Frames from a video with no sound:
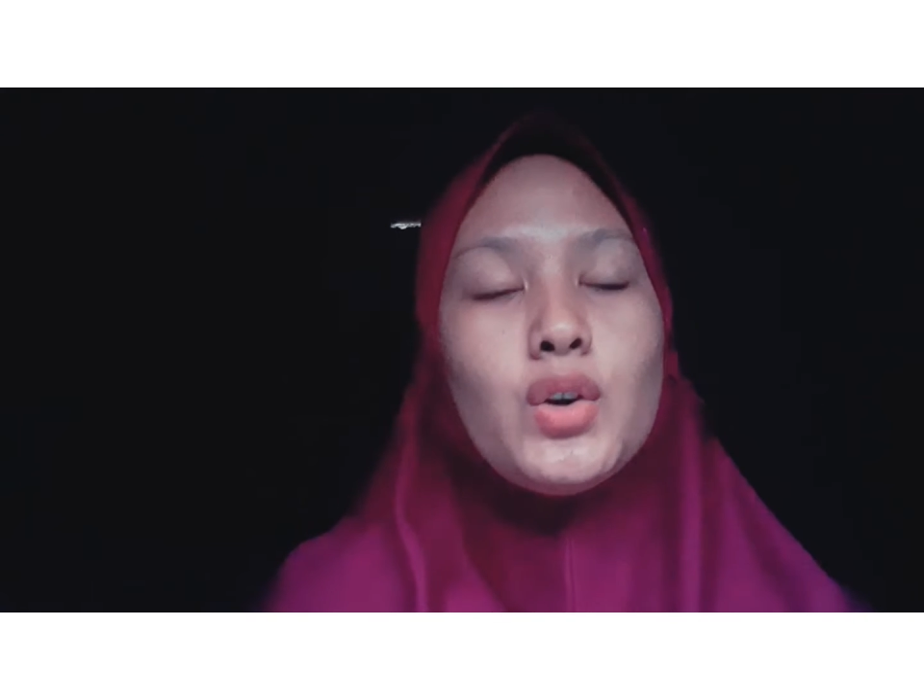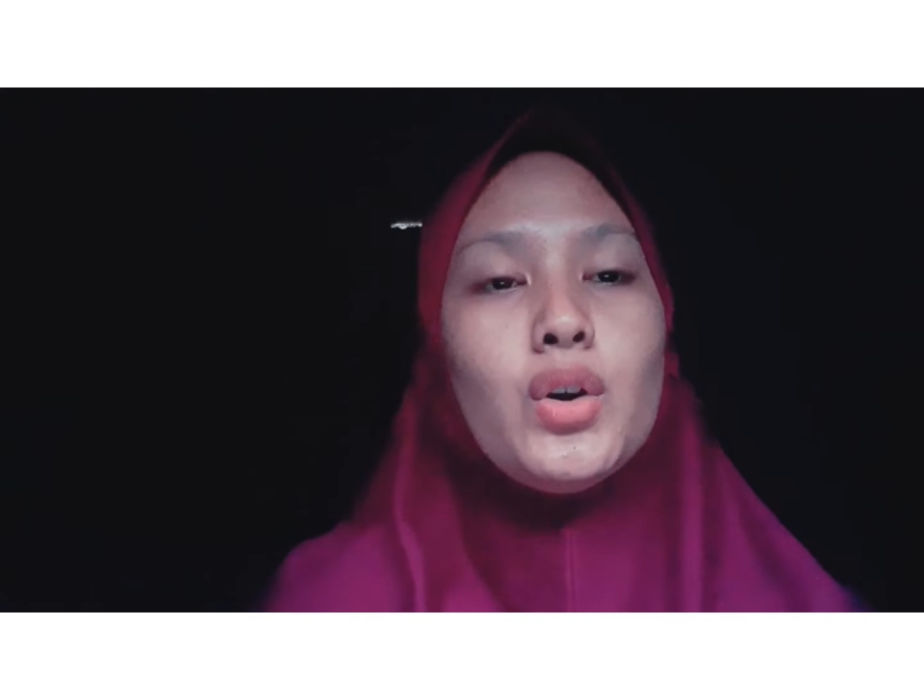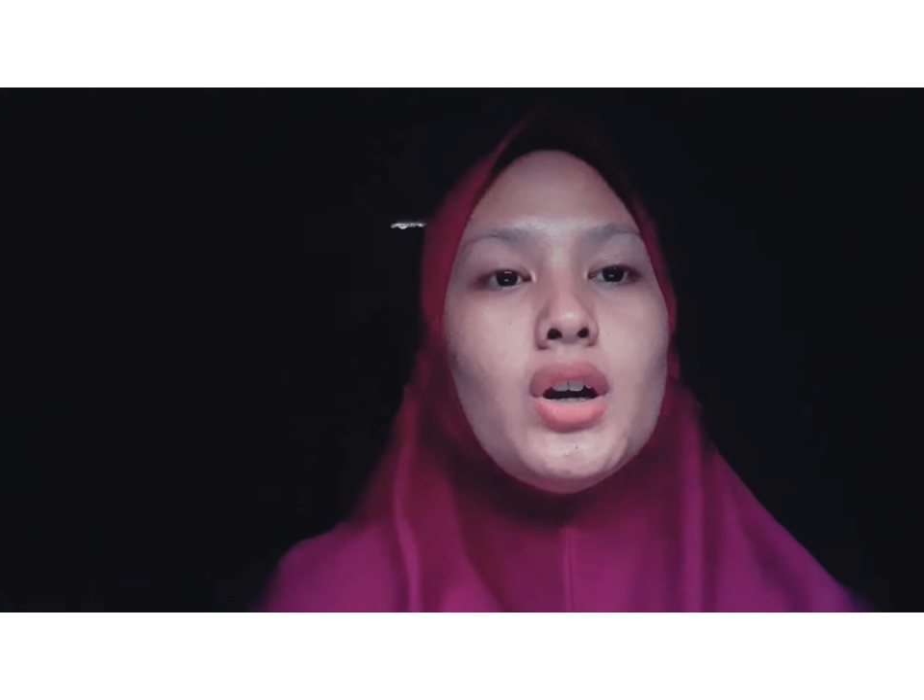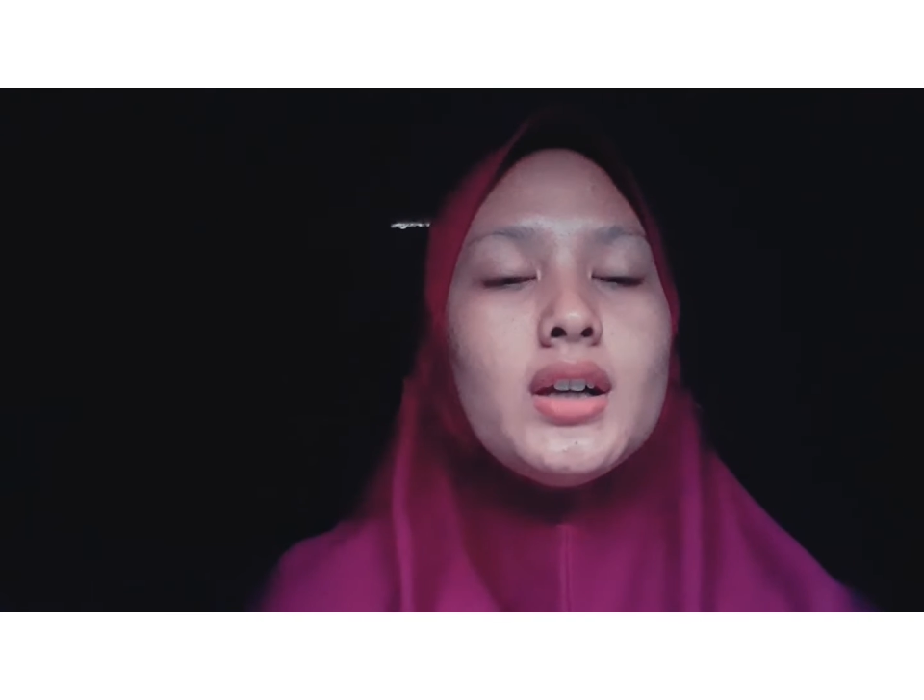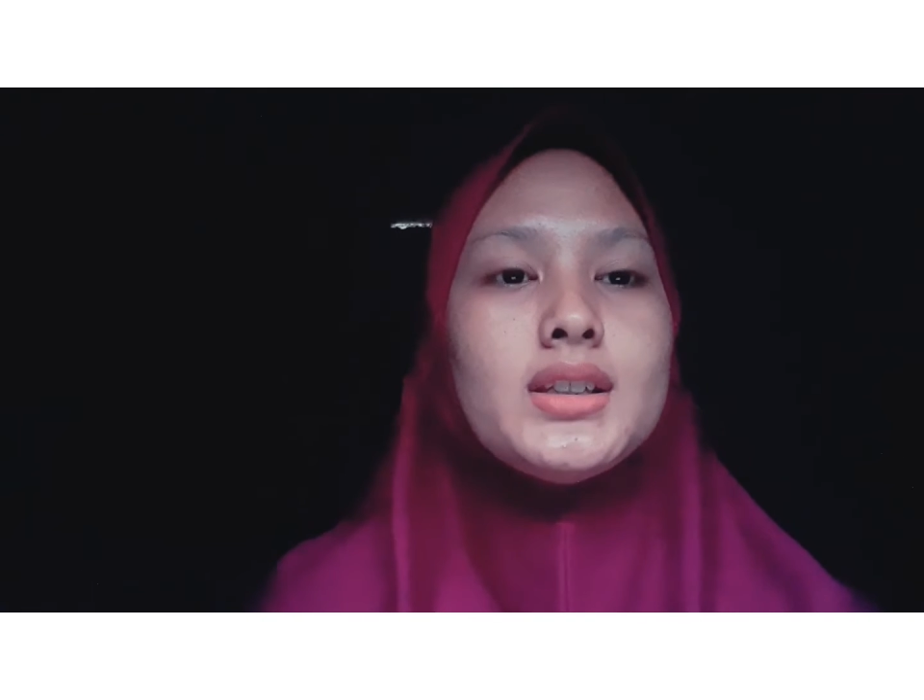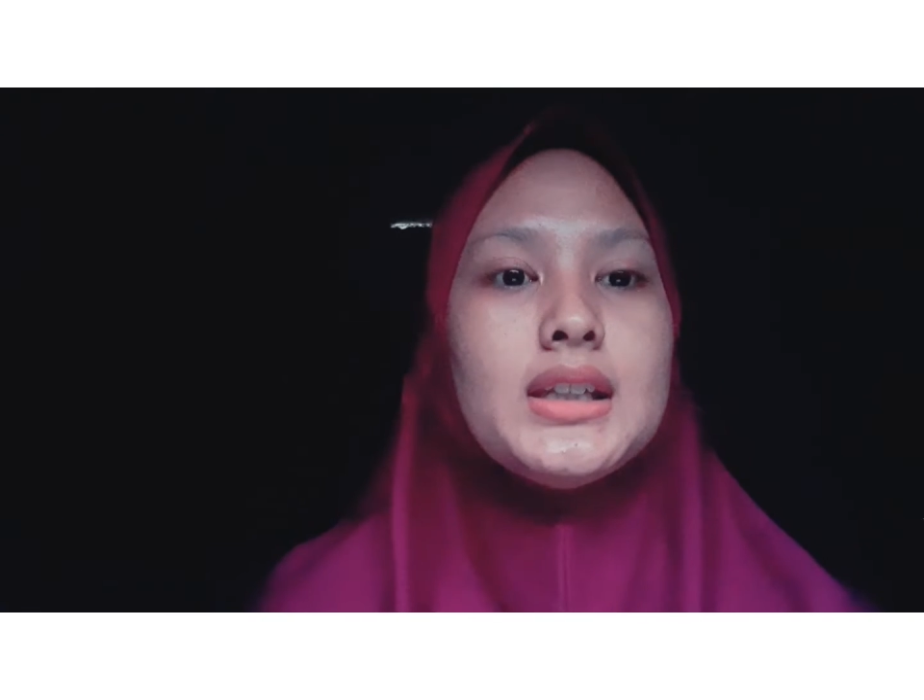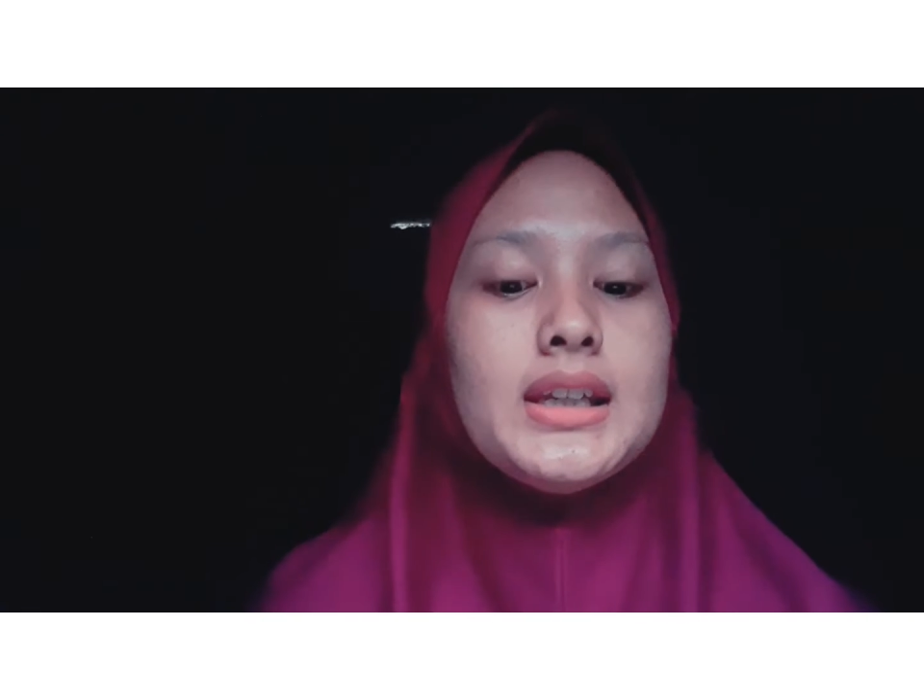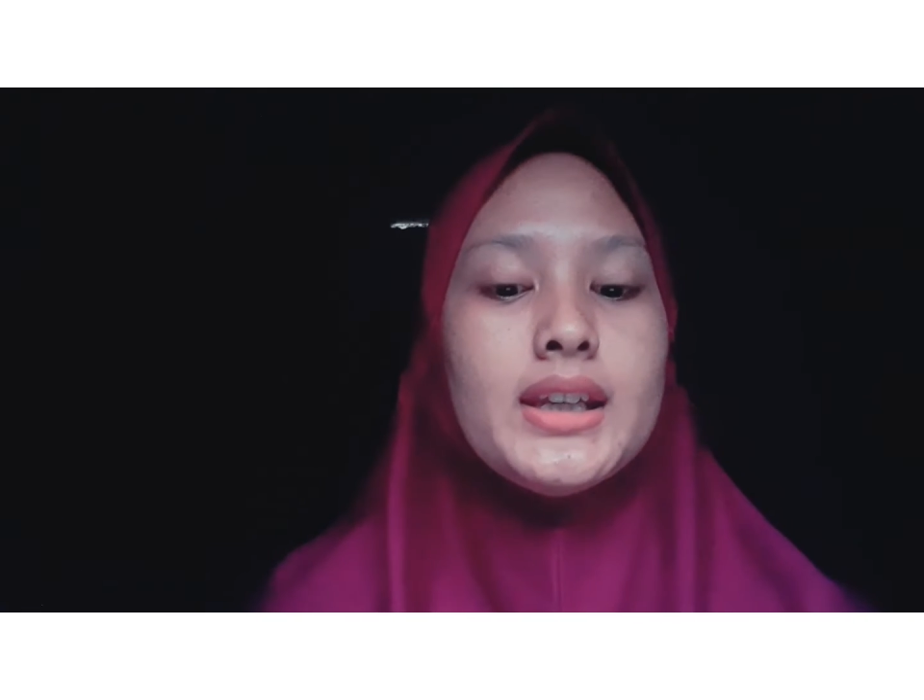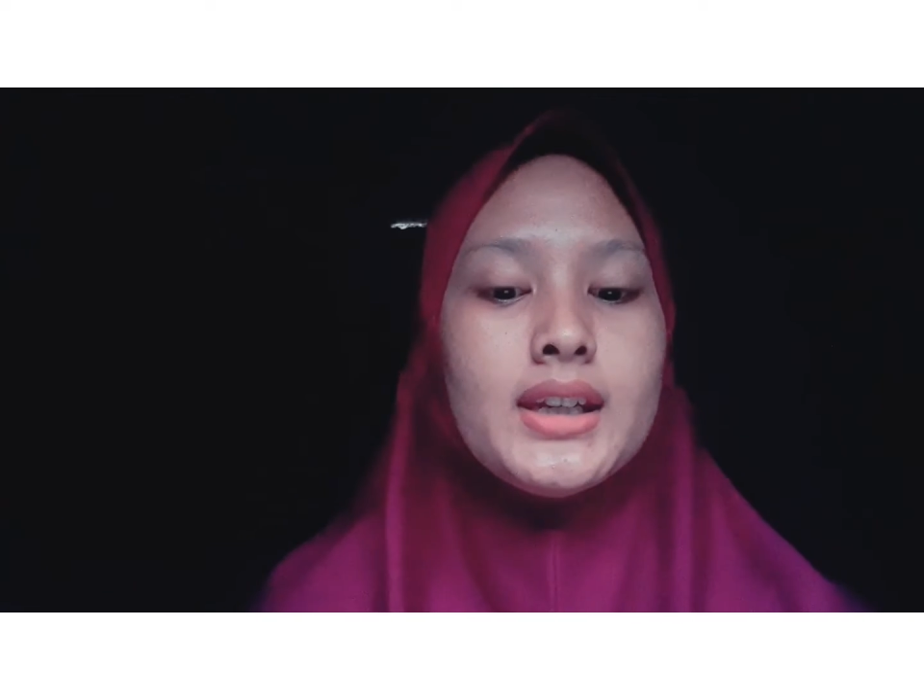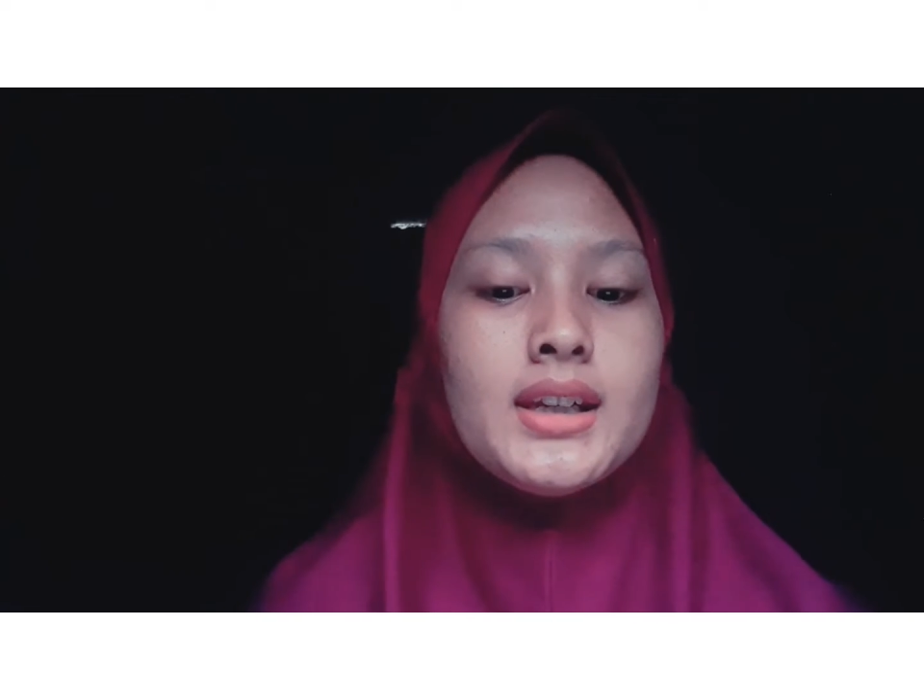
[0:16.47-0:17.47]
quote
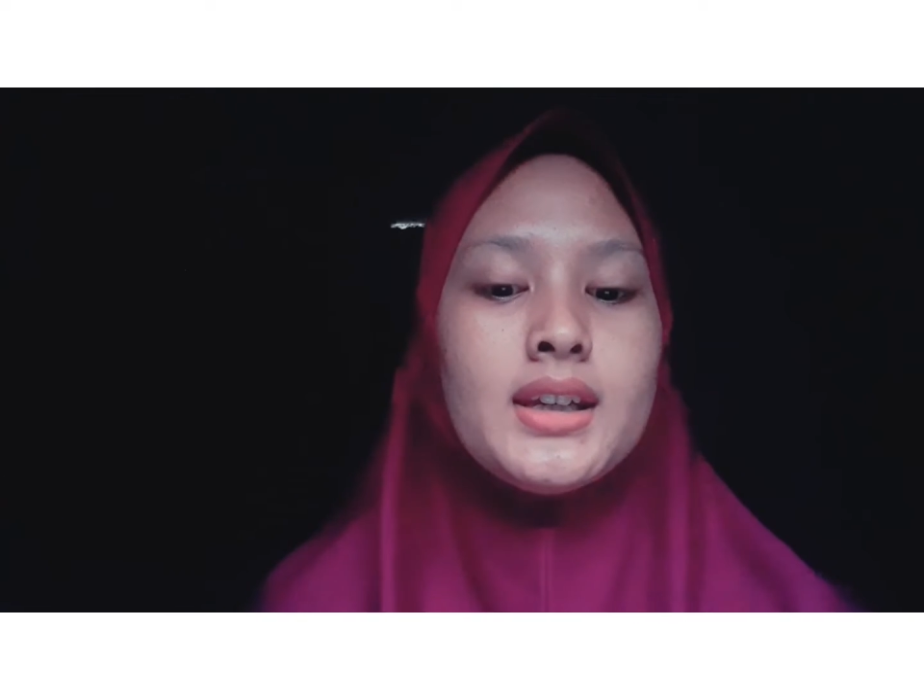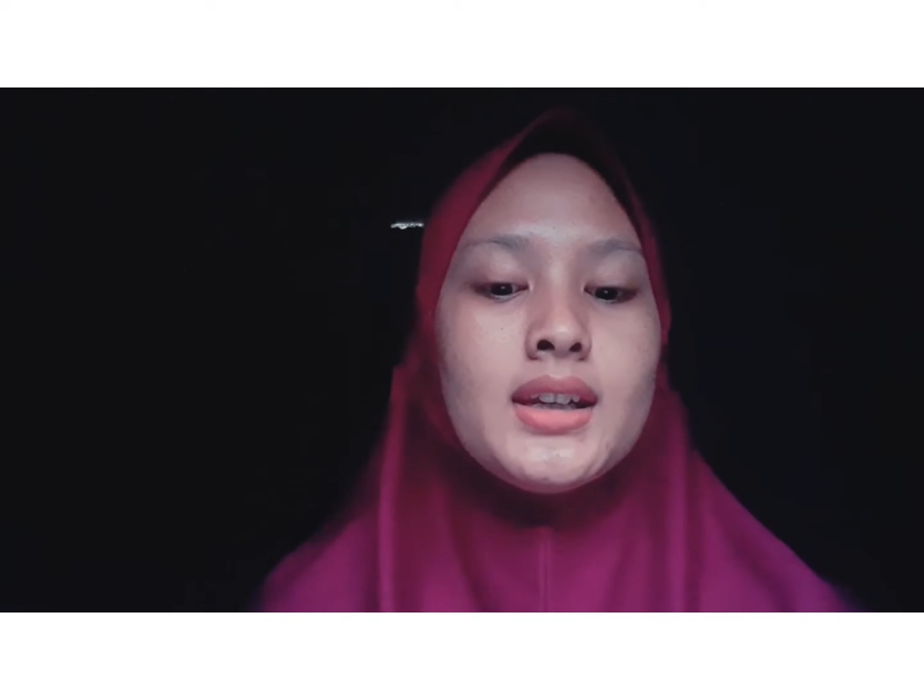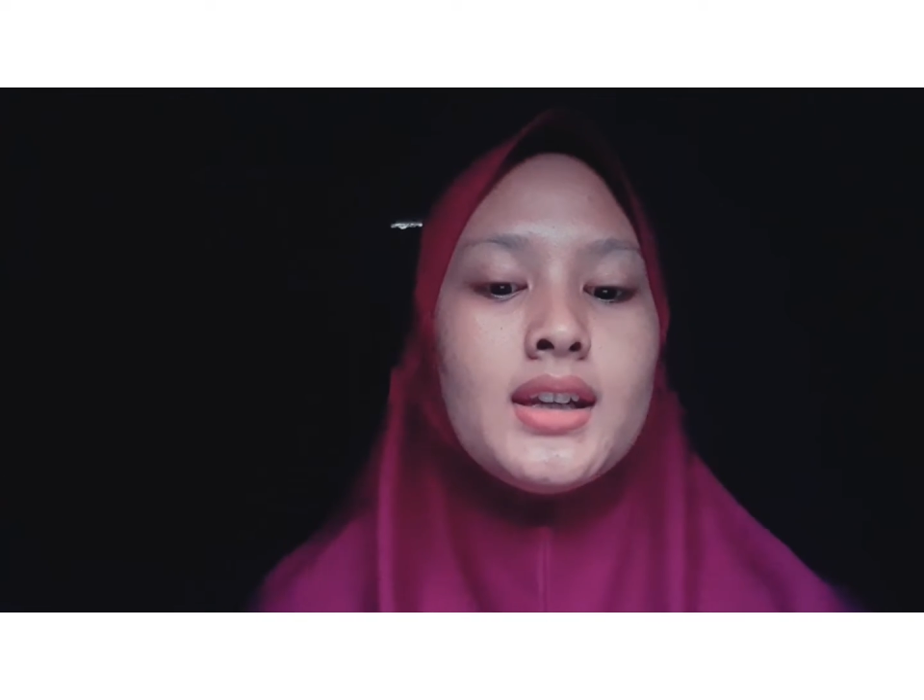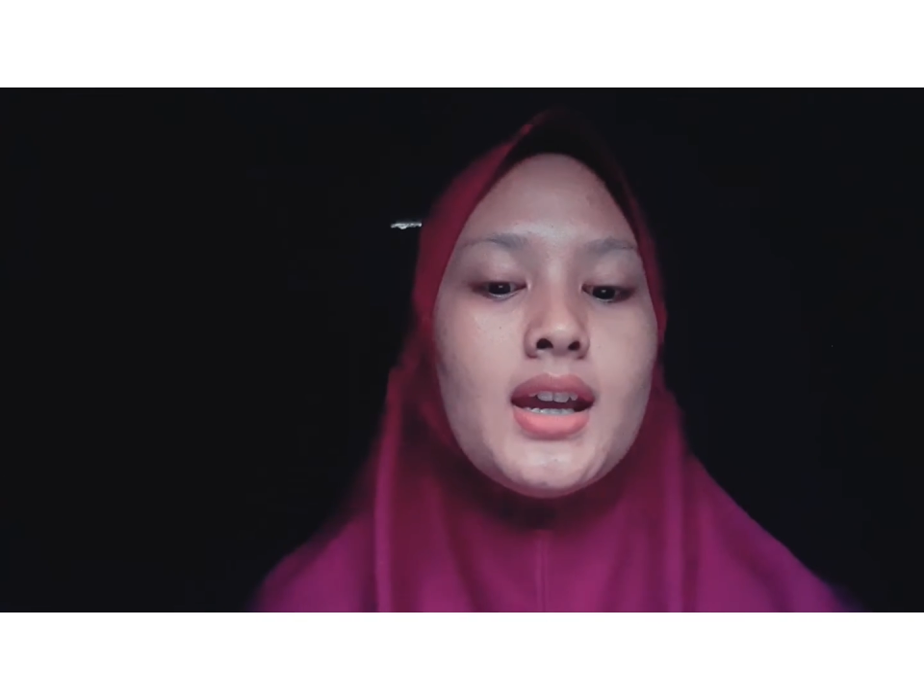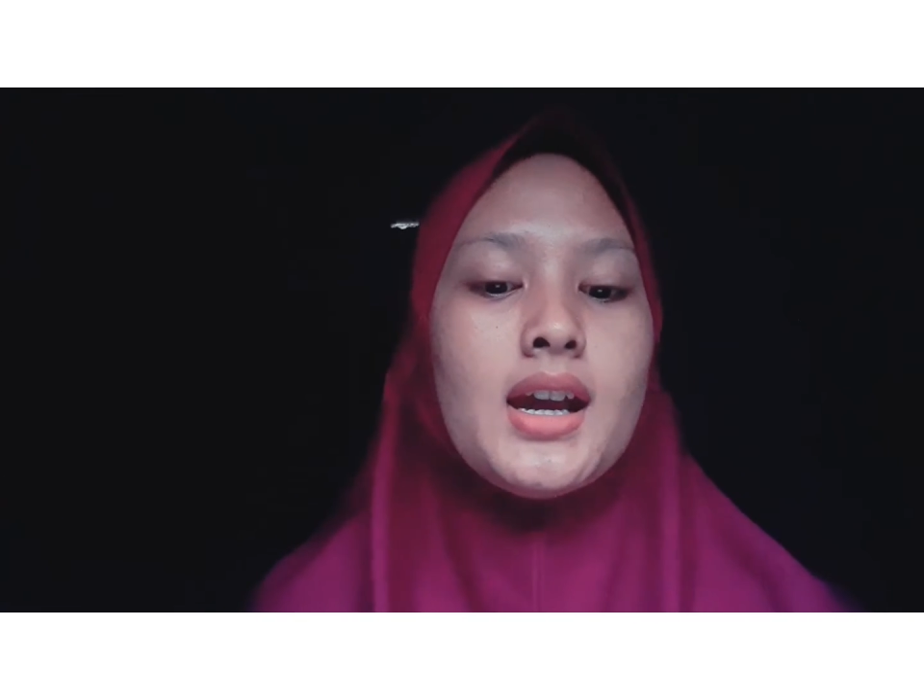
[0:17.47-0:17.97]
in